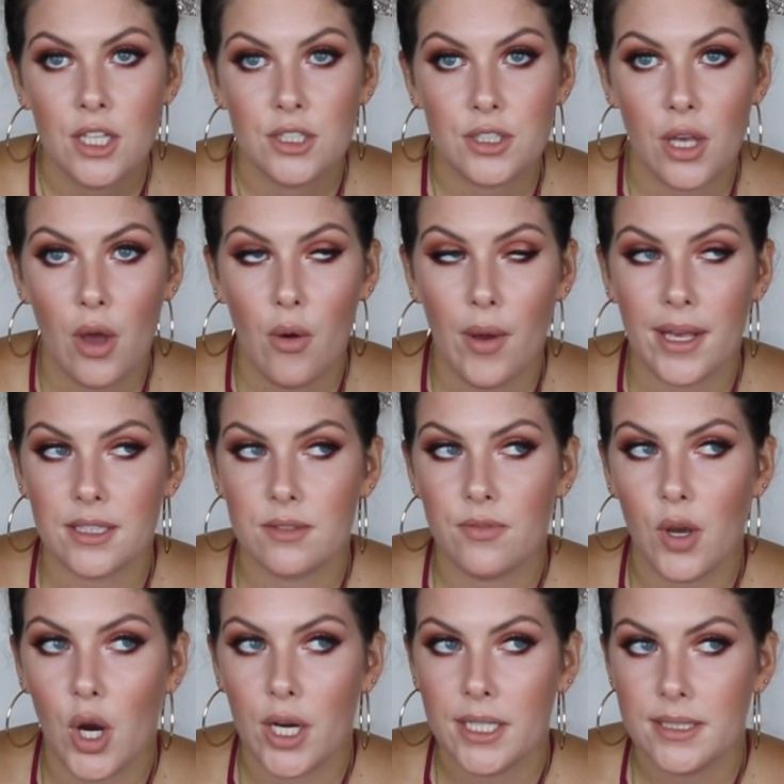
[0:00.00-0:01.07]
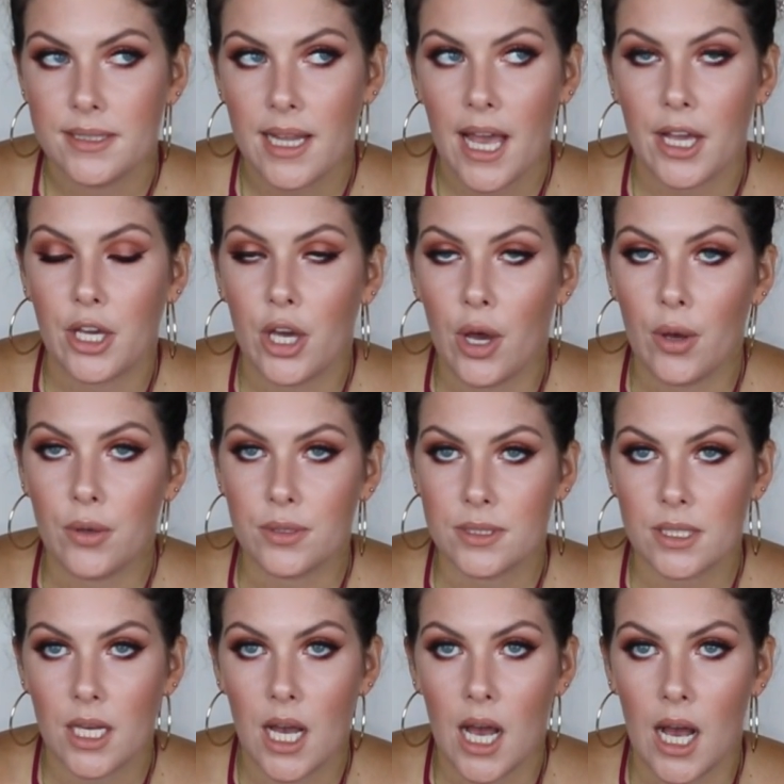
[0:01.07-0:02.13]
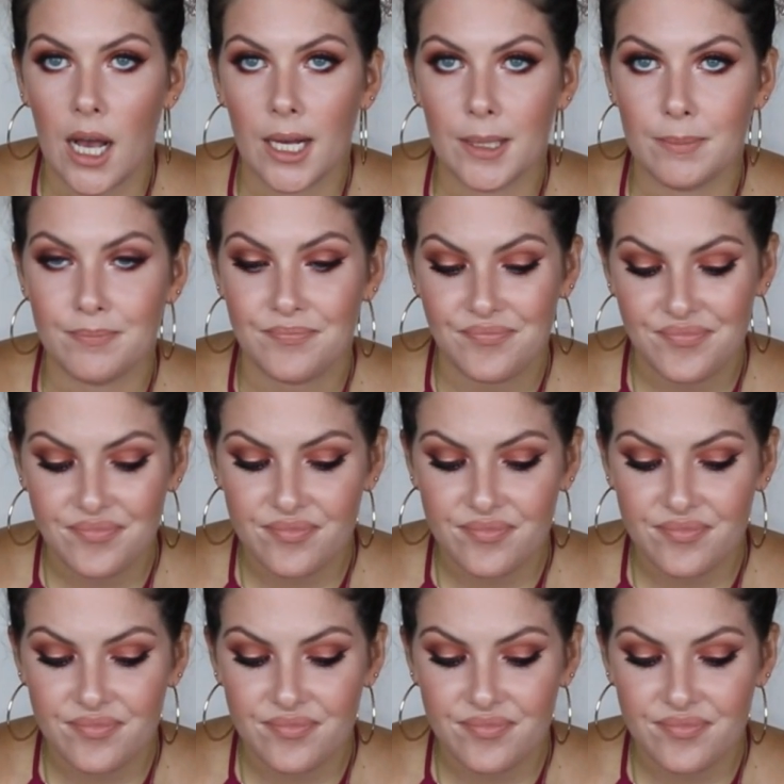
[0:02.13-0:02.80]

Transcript: So as far as that goes, I